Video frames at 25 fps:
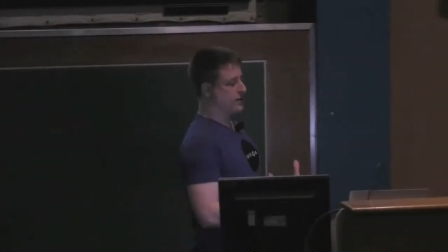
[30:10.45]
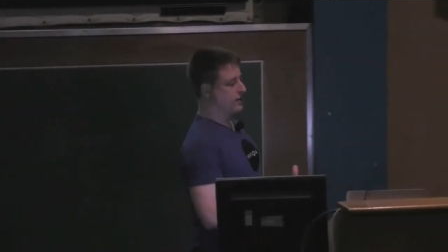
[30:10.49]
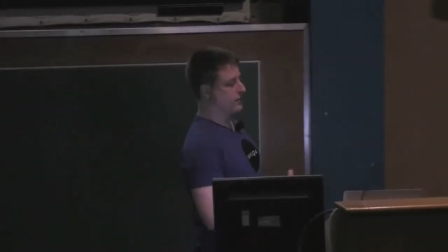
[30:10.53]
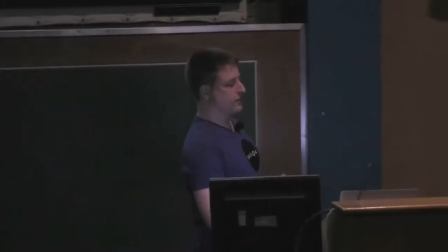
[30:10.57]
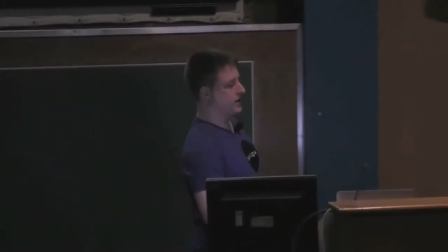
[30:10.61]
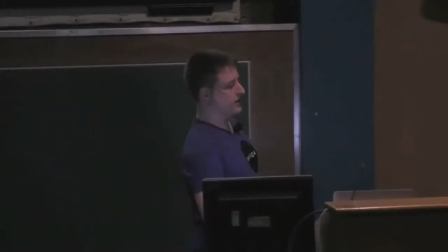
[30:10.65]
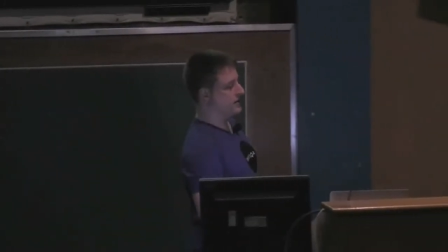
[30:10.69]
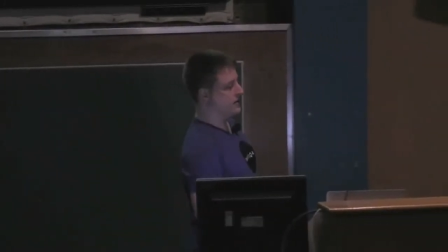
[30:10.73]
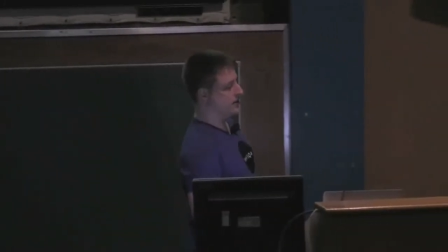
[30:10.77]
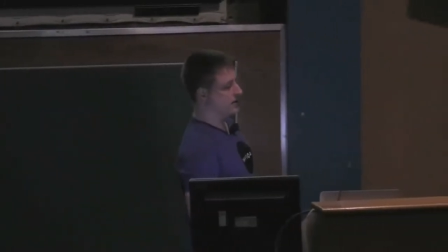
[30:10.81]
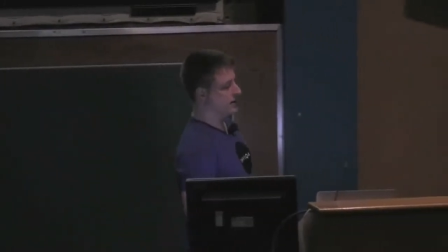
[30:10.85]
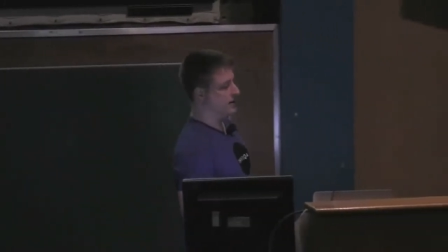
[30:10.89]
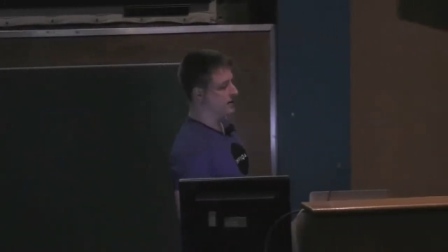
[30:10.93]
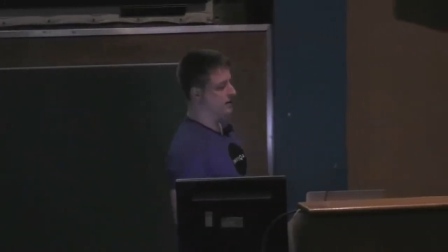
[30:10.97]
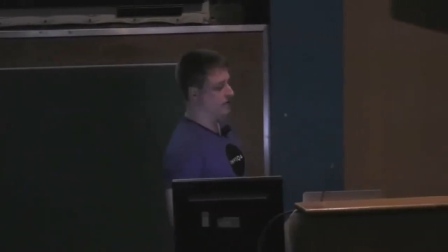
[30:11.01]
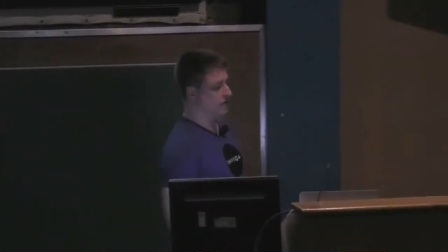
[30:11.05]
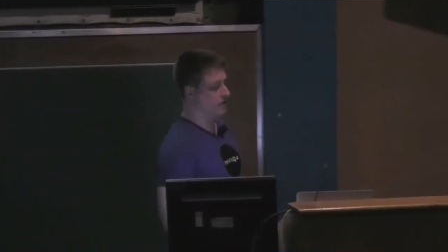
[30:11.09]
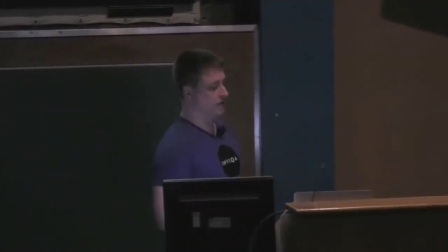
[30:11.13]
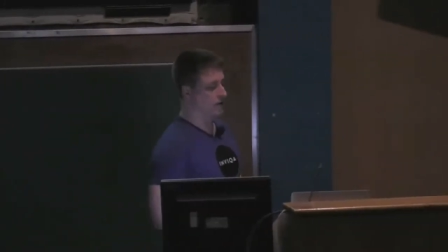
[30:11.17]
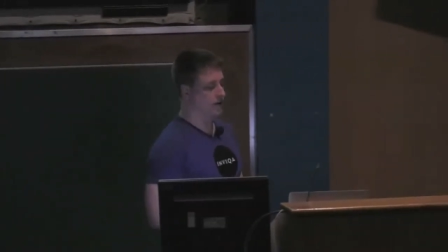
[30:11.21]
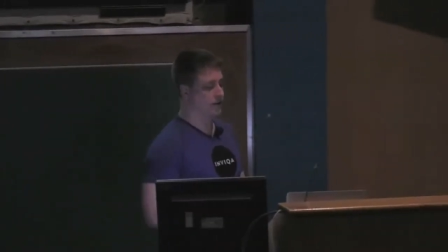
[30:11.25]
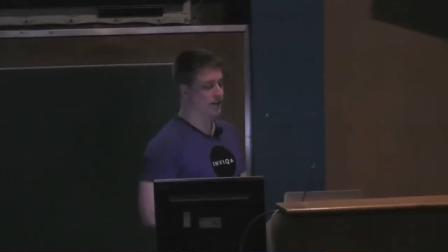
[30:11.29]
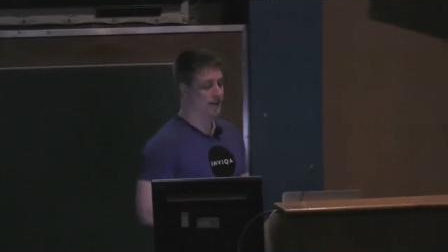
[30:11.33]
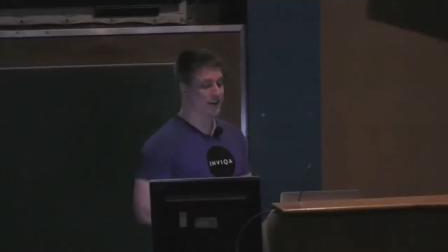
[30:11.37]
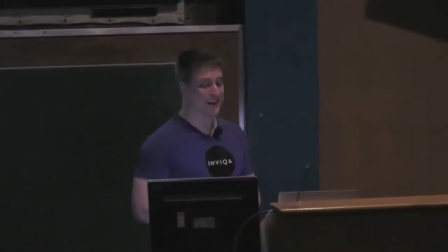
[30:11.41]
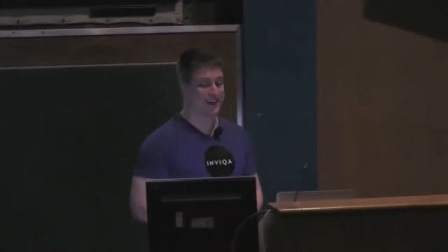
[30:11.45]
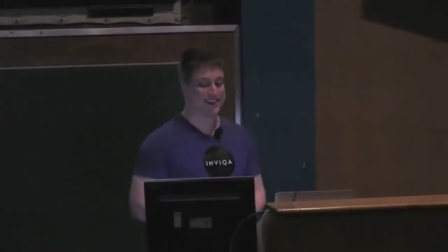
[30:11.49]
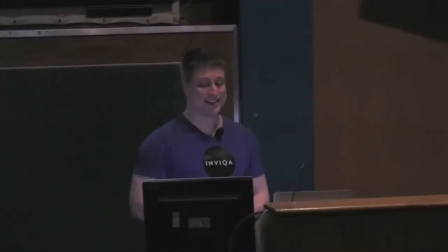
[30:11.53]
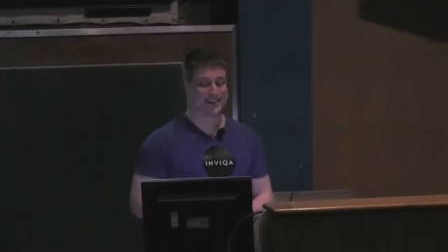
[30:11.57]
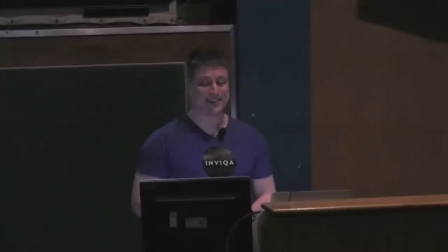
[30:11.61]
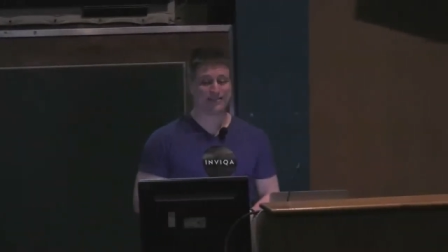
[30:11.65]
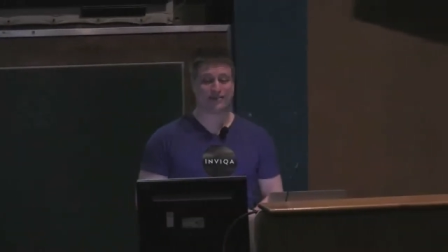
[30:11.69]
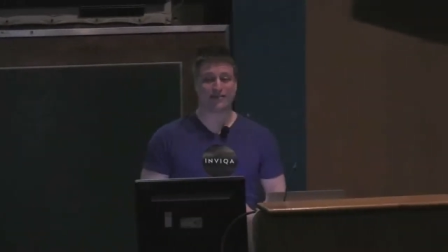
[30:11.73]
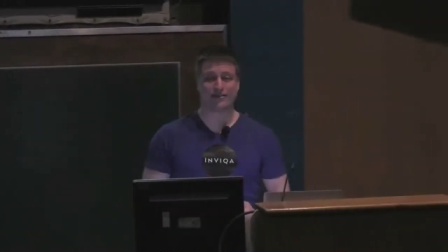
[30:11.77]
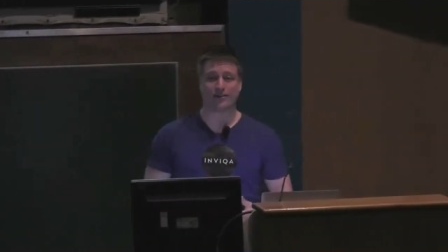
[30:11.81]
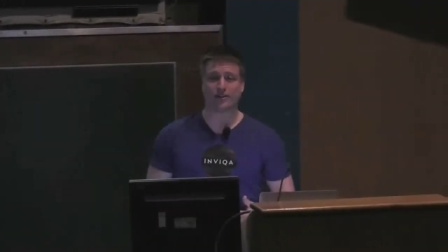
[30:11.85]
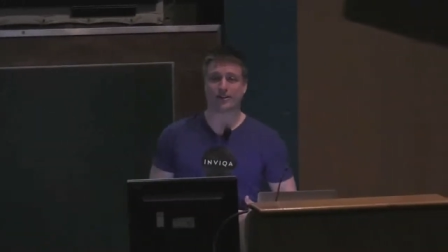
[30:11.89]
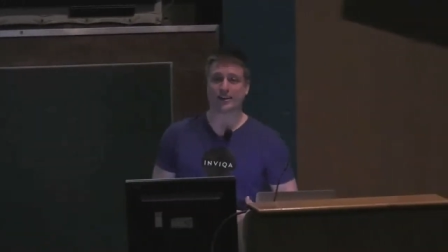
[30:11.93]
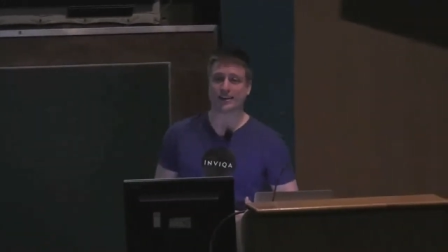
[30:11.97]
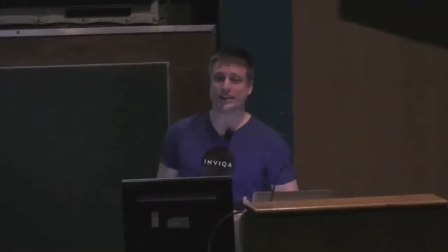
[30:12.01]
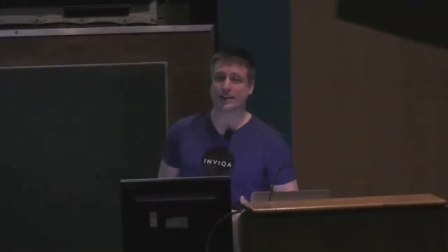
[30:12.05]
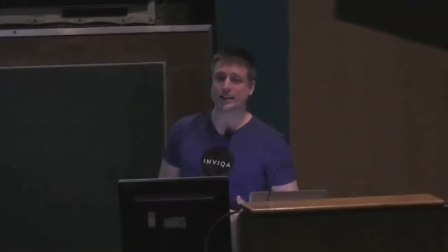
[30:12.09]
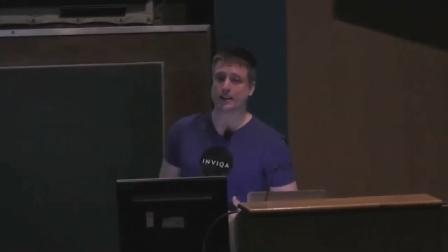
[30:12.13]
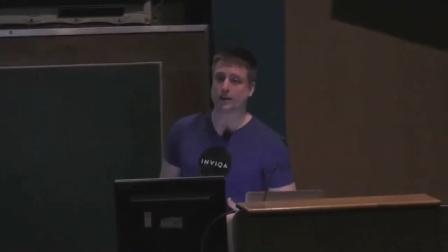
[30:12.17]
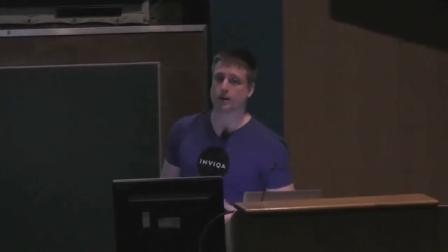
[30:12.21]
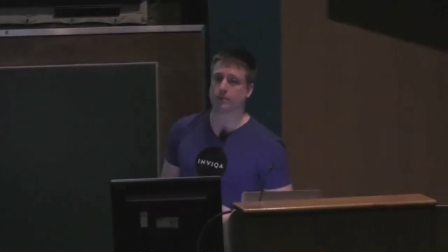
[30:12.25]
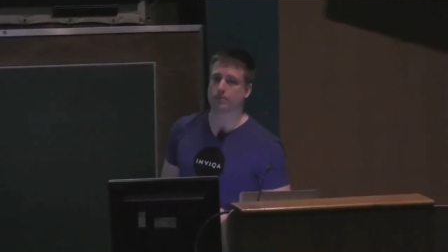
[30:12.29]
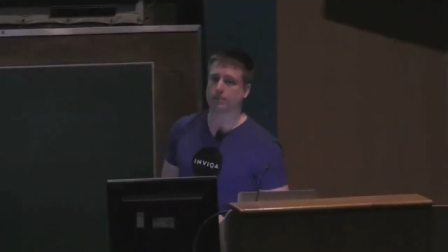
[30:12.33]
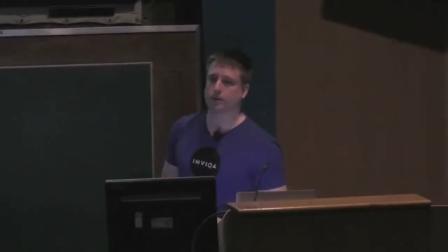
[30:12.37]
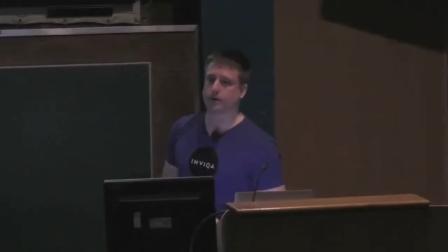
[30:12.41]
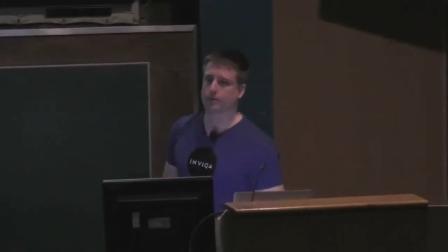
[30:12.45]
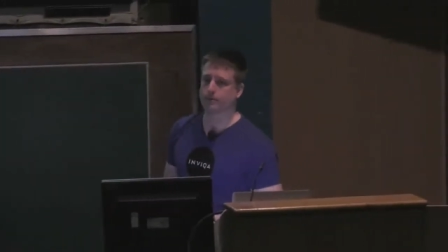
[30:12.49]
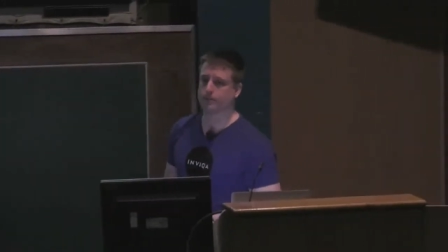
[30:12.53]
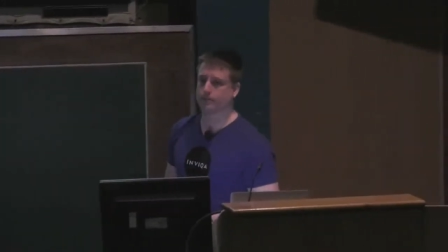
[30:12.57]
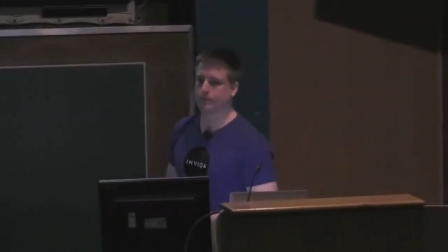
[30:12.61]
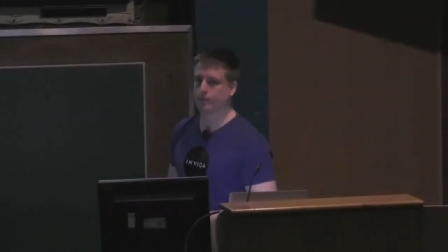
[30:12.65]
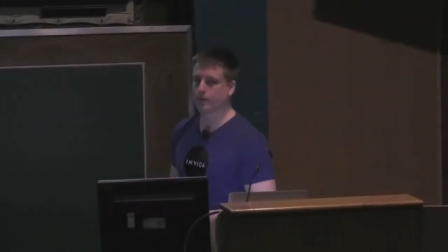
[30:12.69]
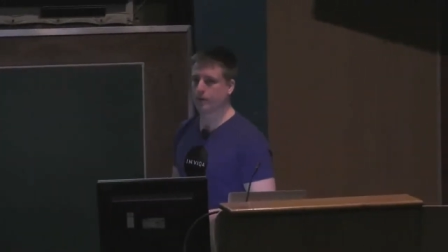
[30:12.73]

that metadata file, you get a different ID number.